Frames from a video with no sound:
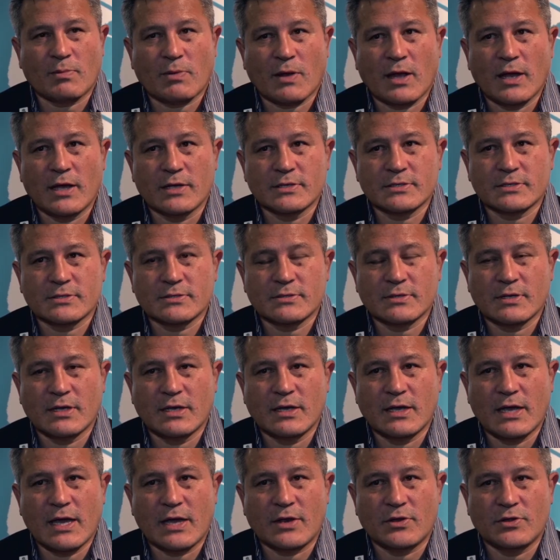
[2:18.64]
players
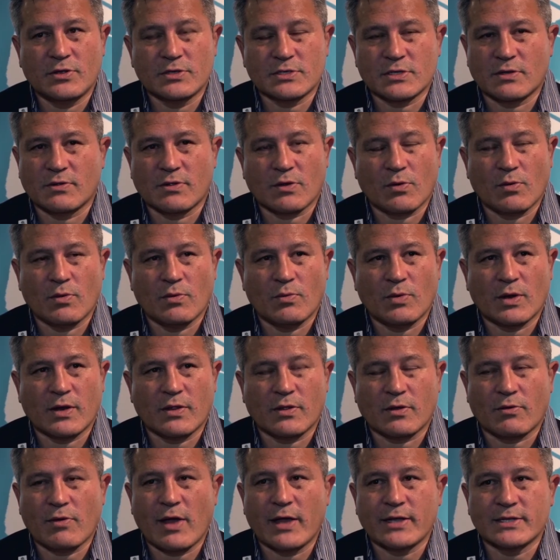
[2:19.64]
out in New Zealand, one of
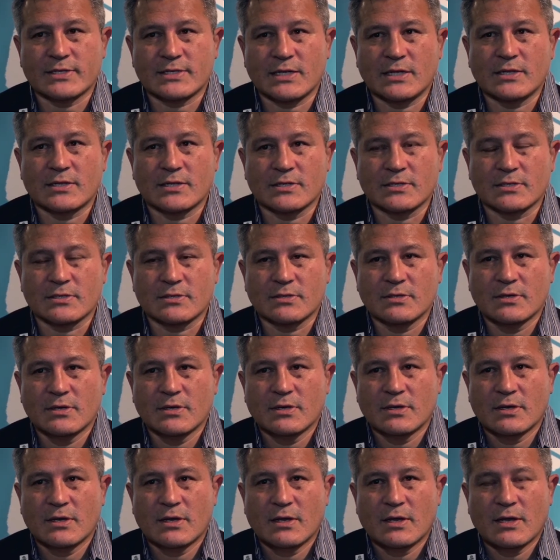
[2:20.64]
the great centres,
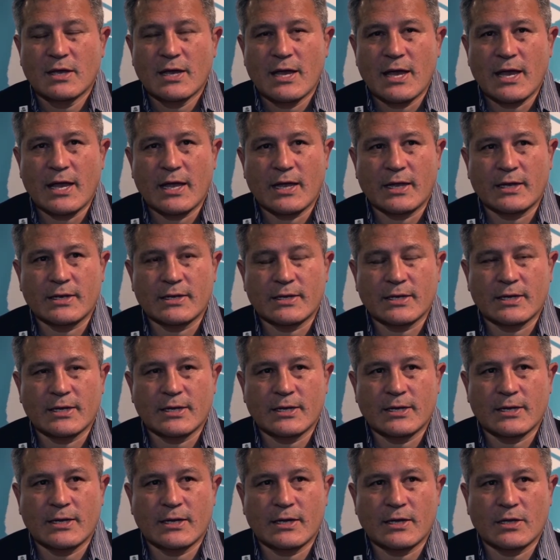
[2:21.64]
and
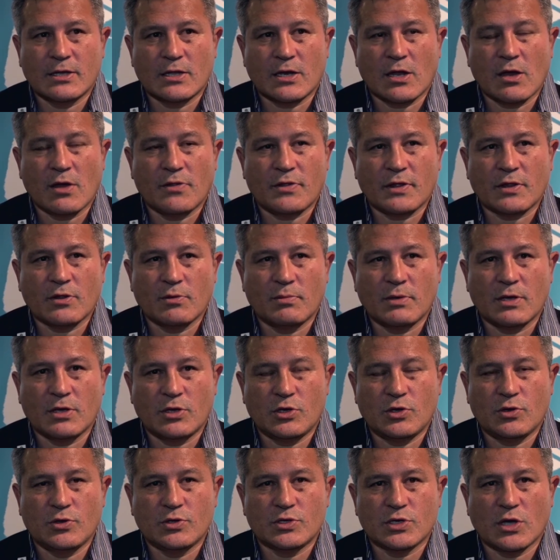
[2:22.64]
I think there'll be a
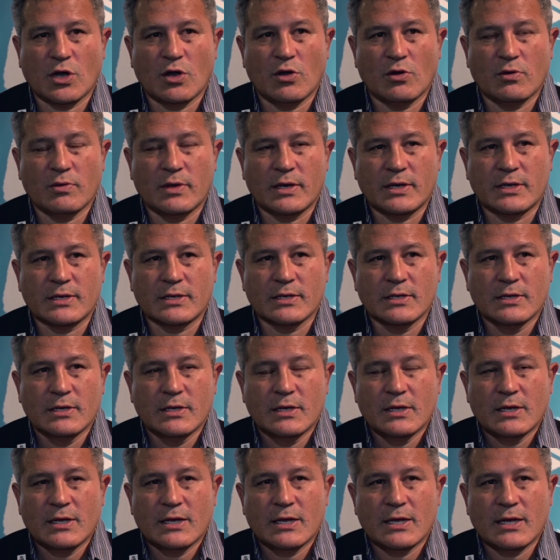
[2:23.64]
huge hole. And
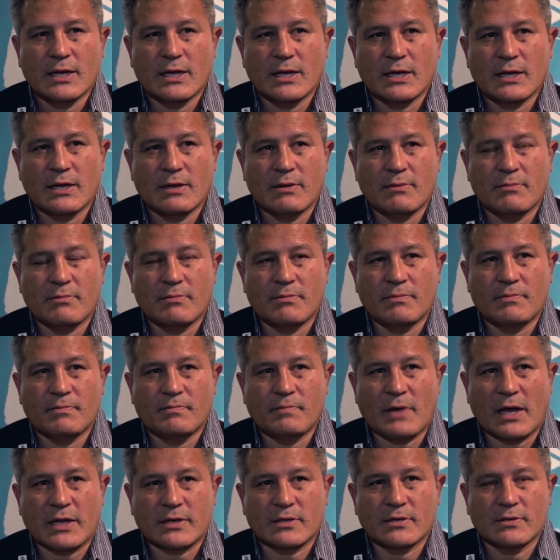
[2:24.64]

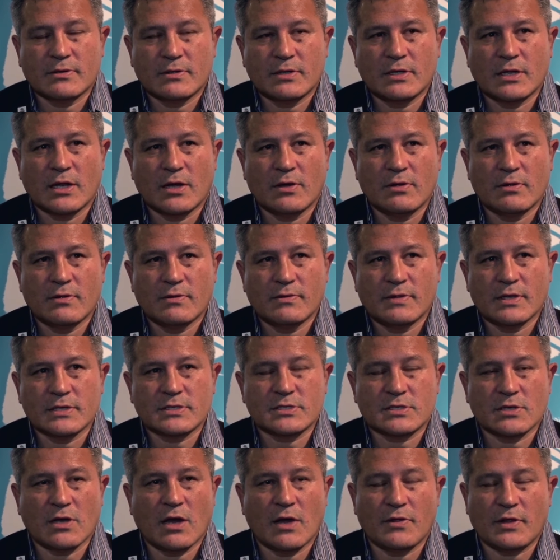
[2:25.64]
but
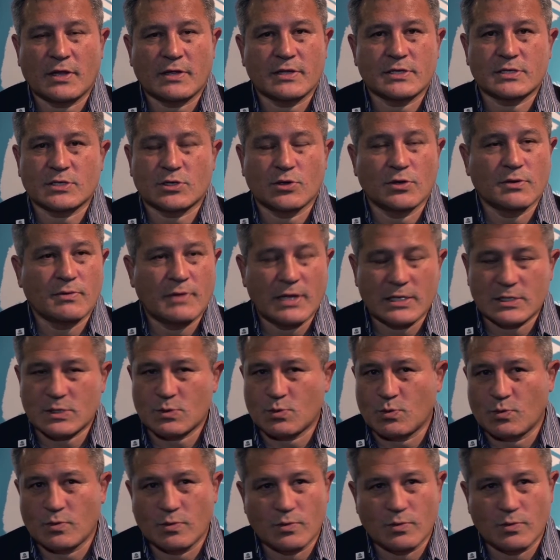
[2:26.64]
I think that's good. That's